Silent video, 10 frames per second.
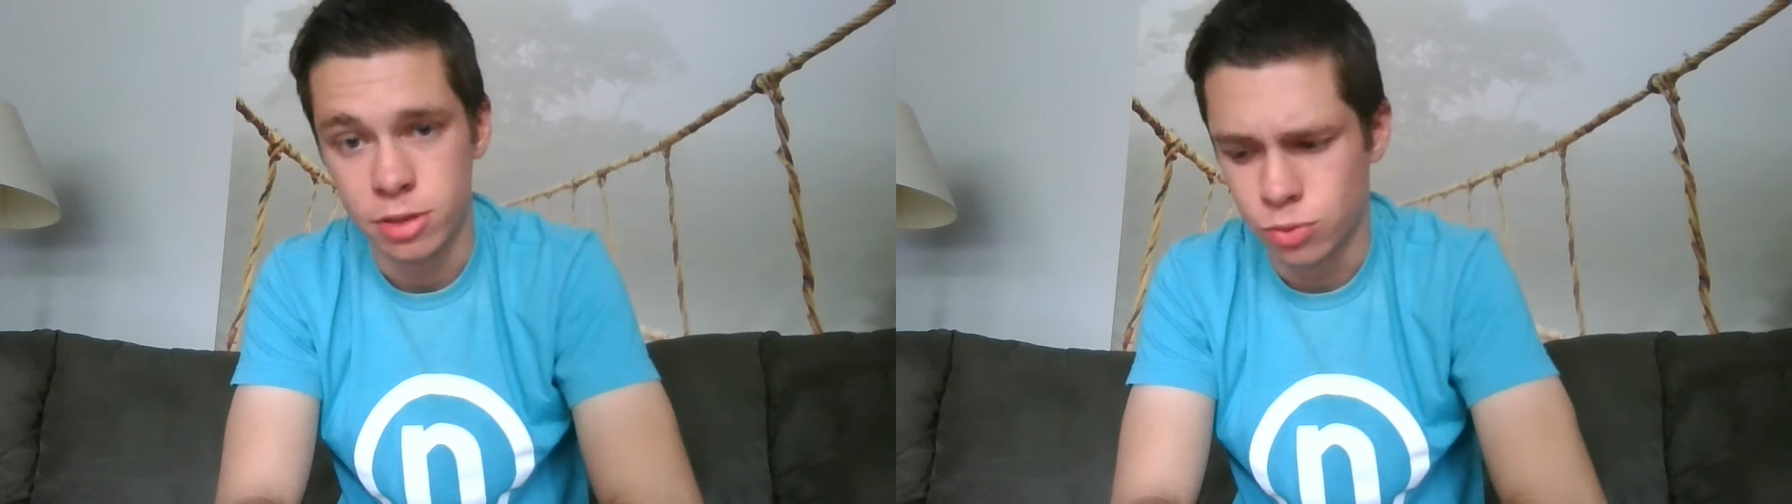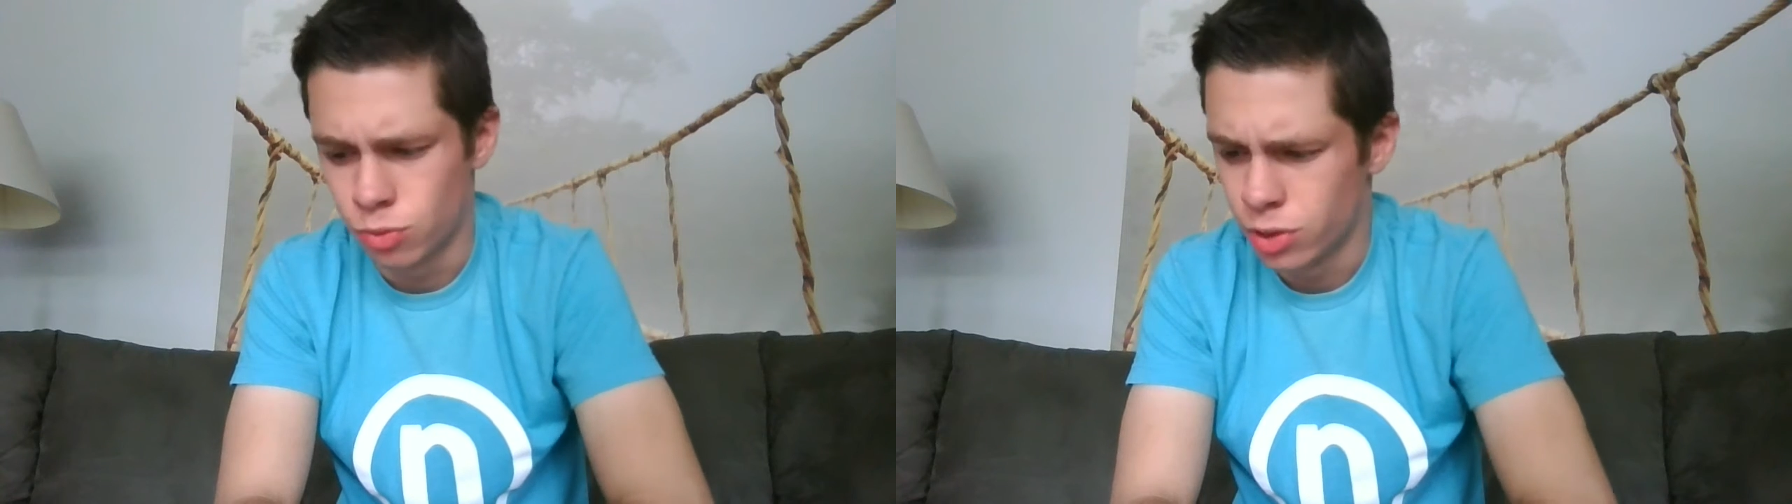
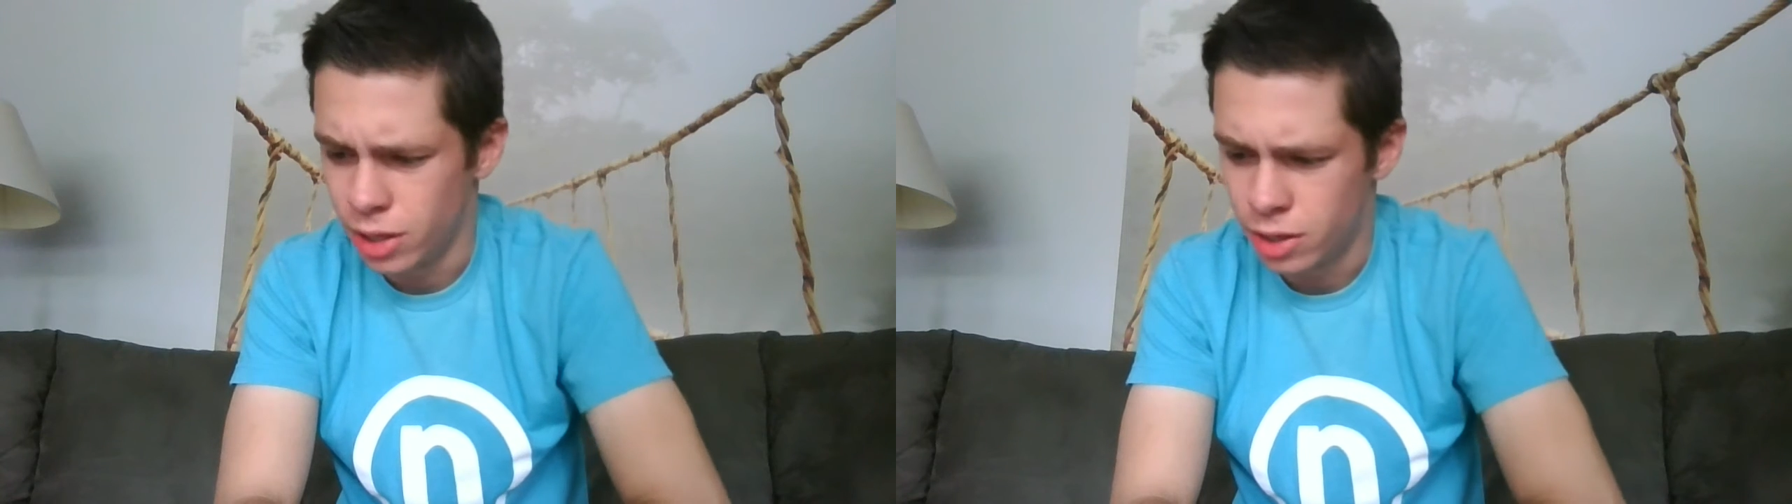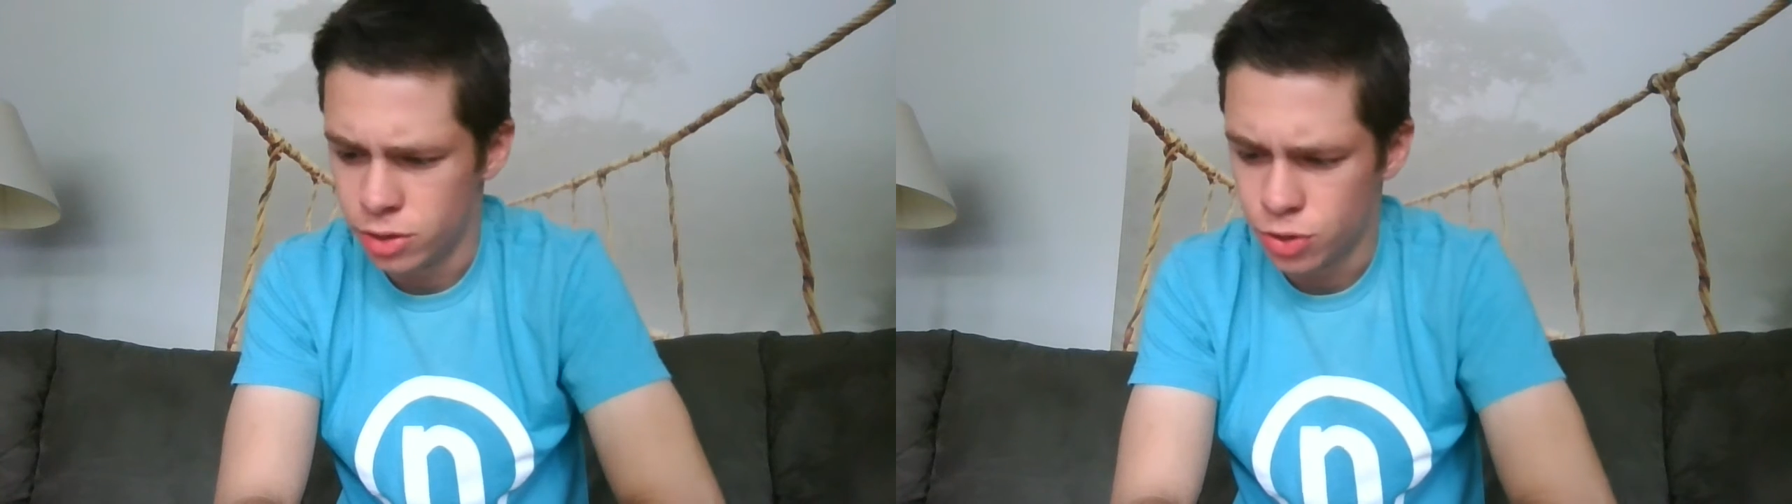just
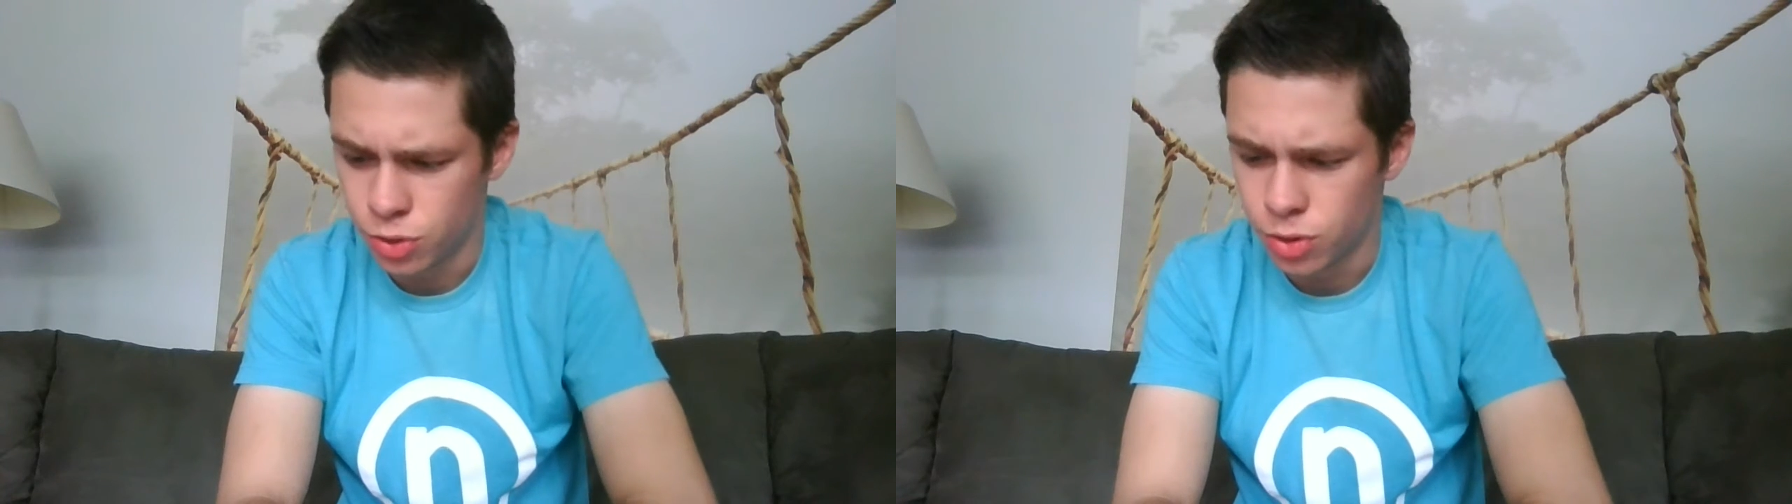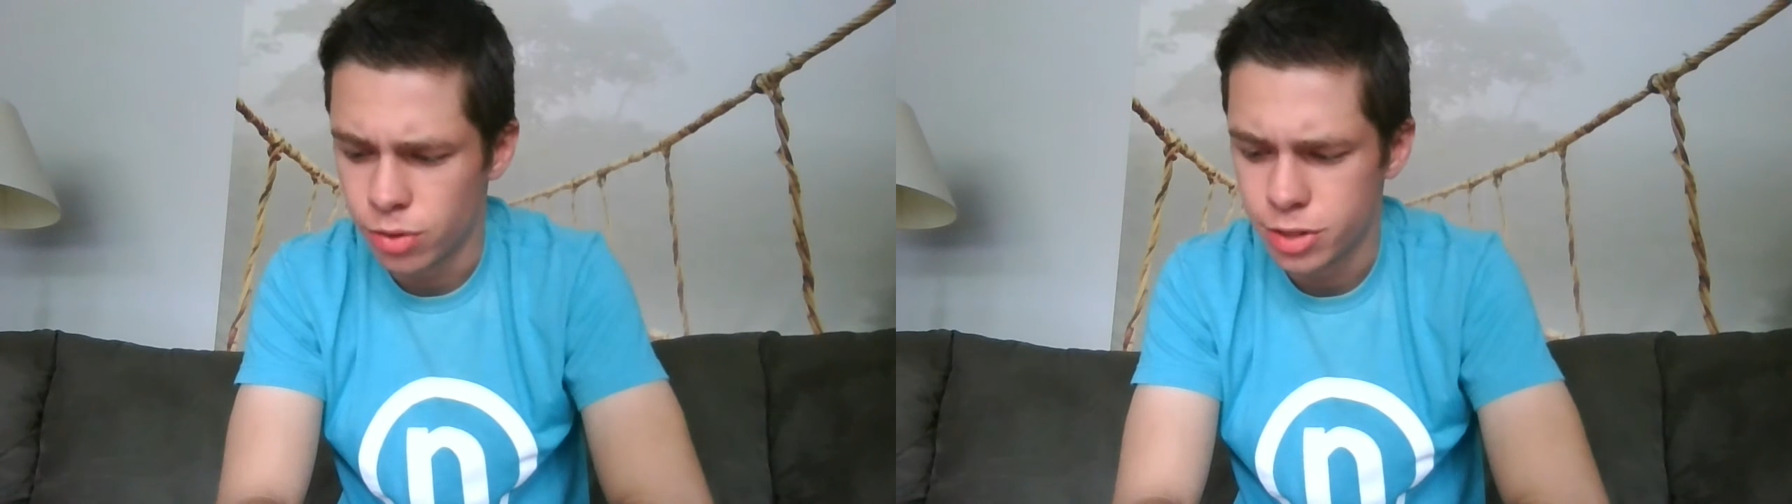really good
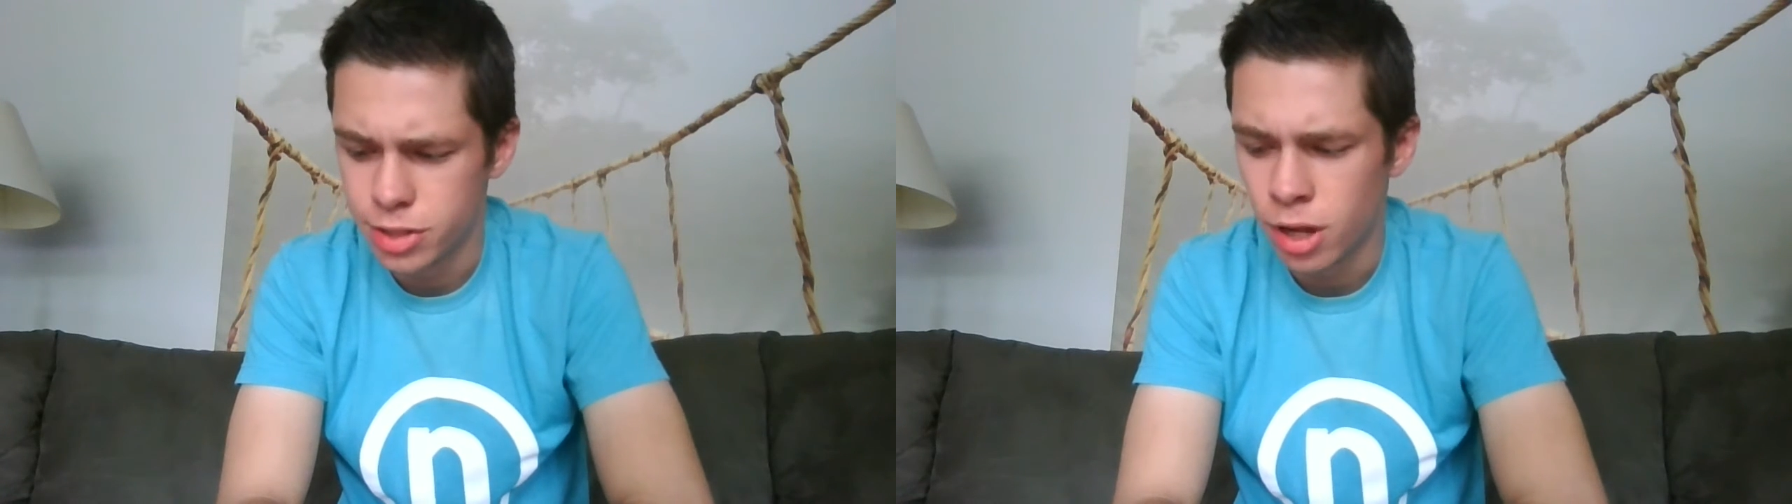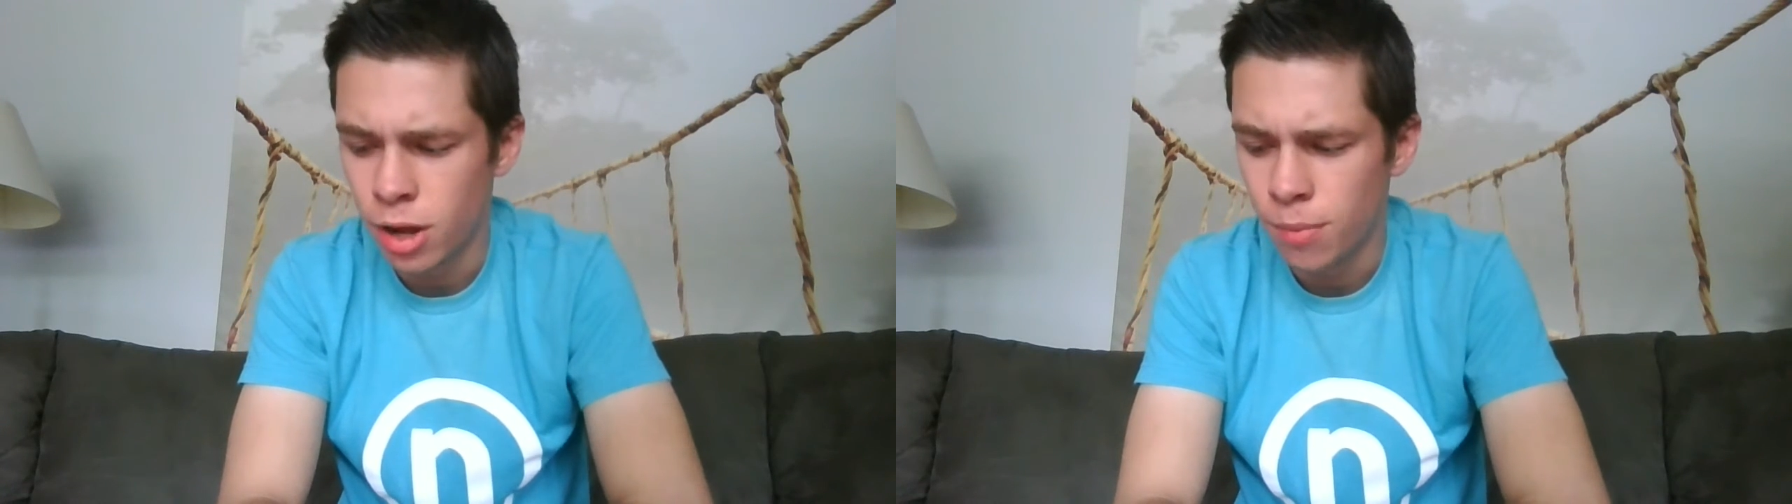truths.